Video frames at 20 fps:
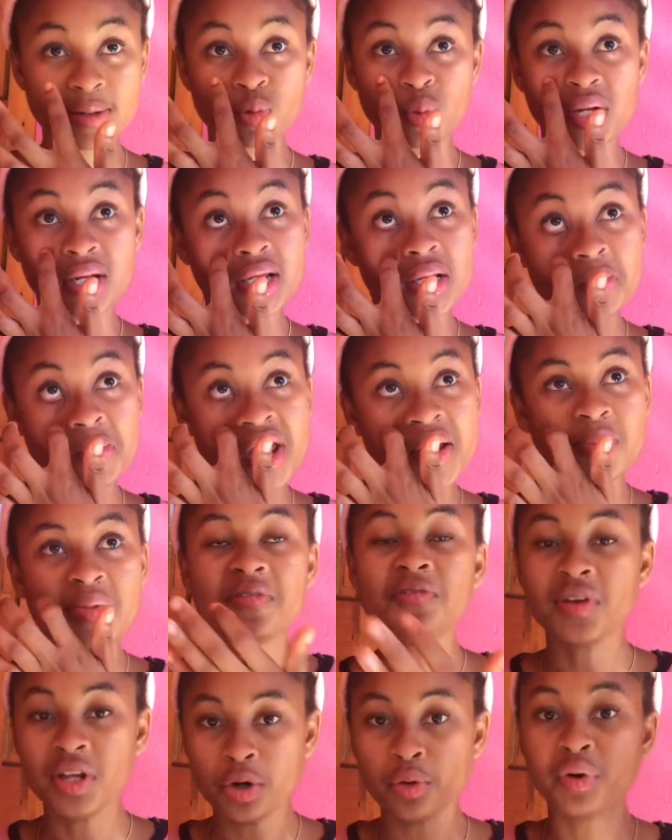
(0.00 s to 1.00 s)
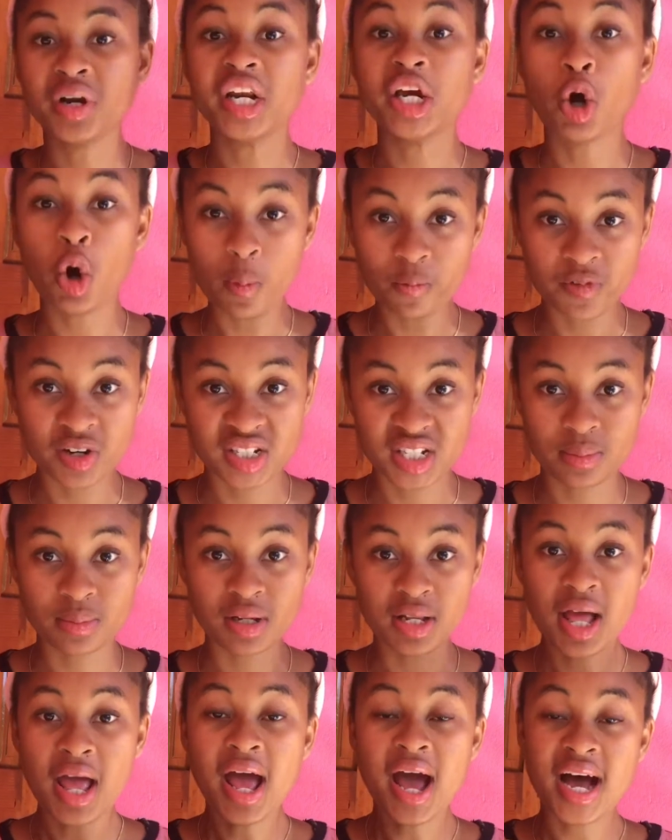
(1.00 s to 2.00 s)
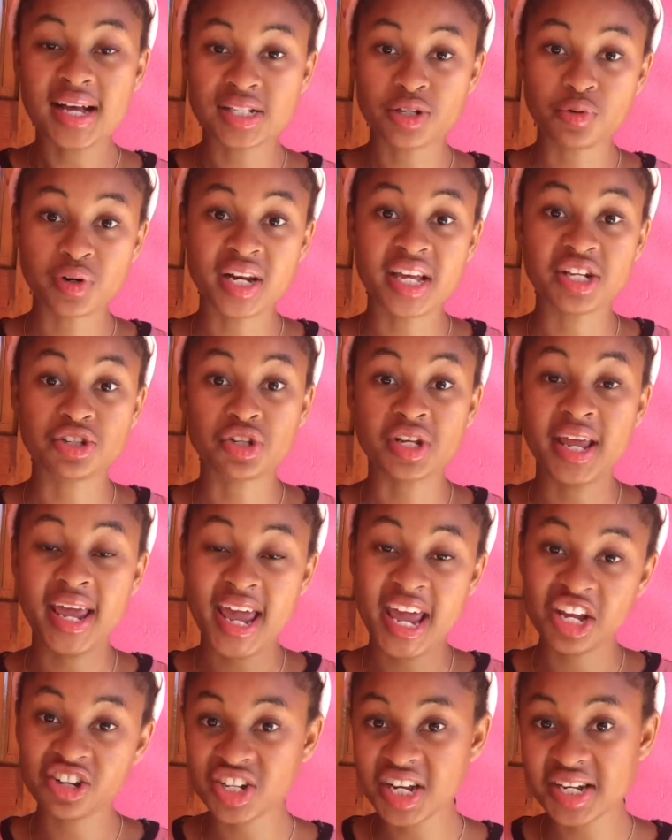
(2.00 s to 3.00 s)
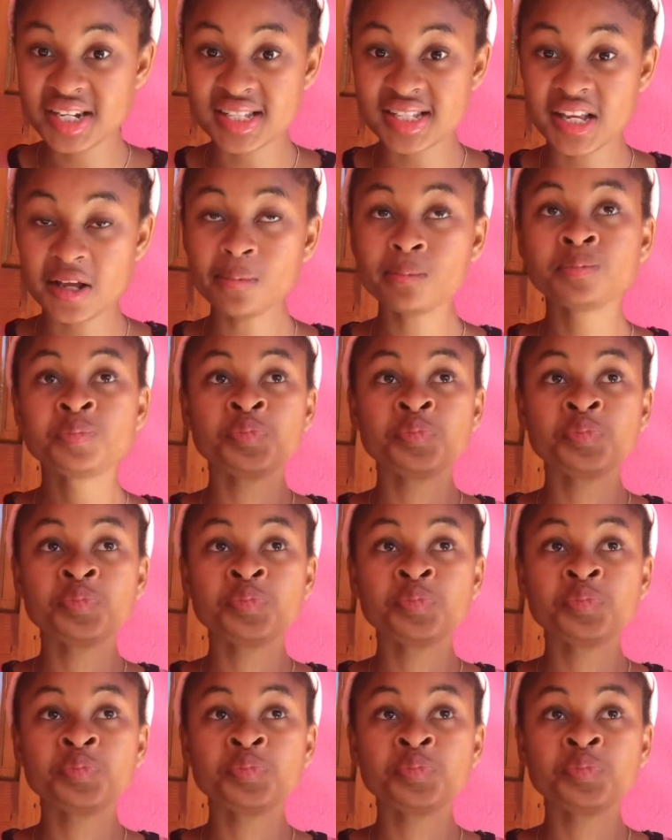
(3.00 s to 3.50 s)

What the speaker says: Well, he made me feel really comfortable as it relates to the agency.